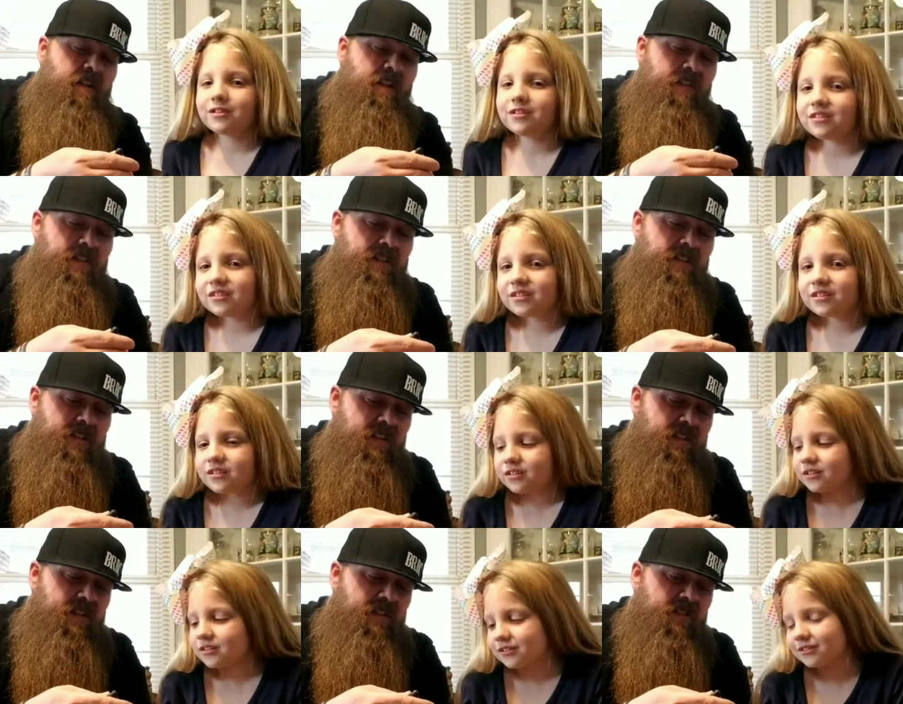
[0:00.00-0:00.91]
Speaker 1: Now this
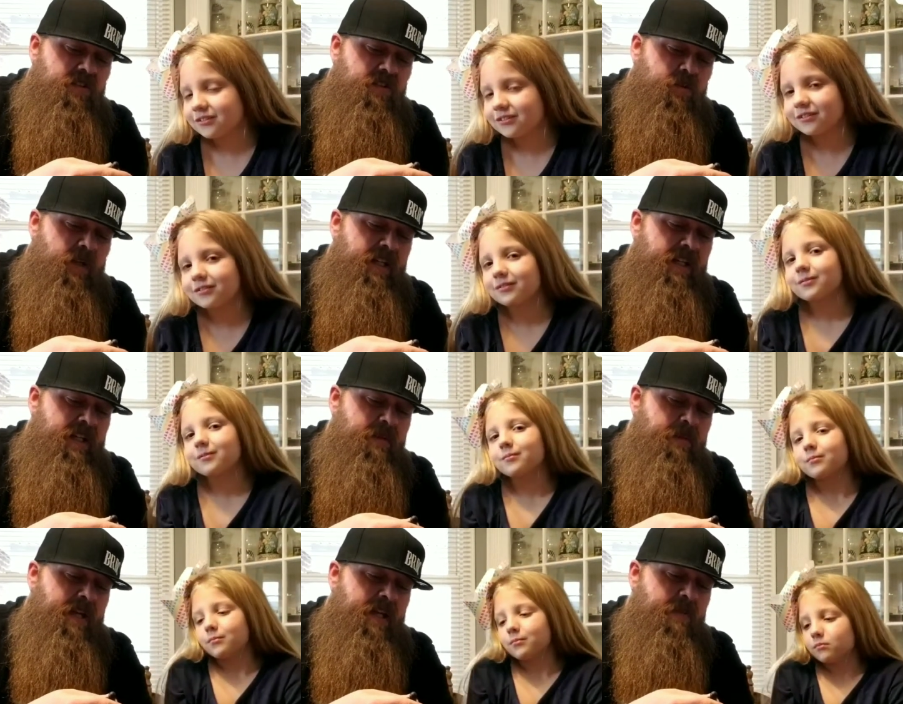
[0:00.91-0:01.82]
is suede,
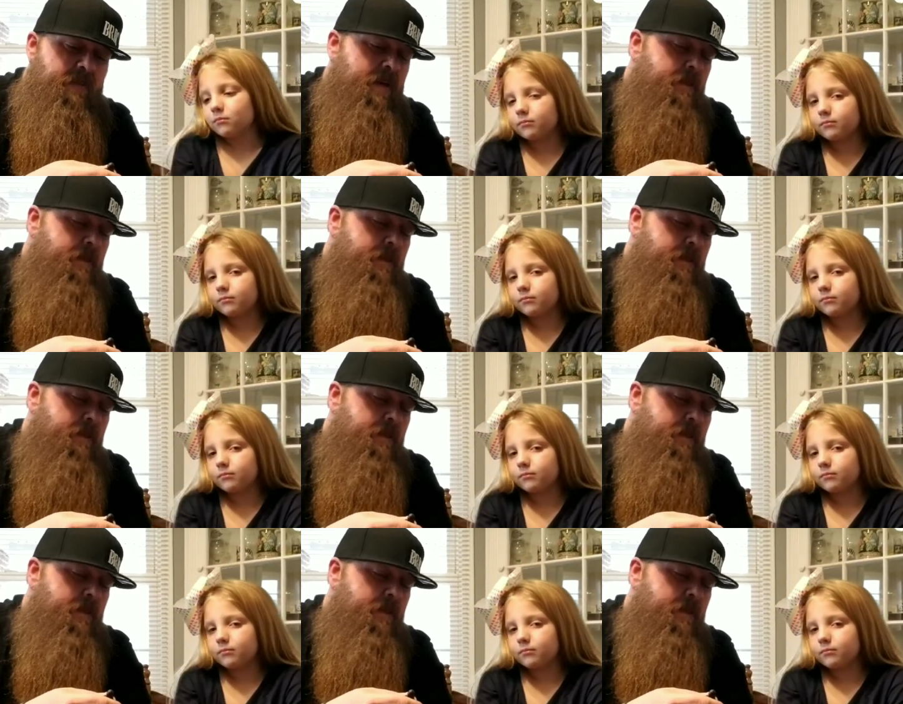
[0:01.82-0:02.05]
pink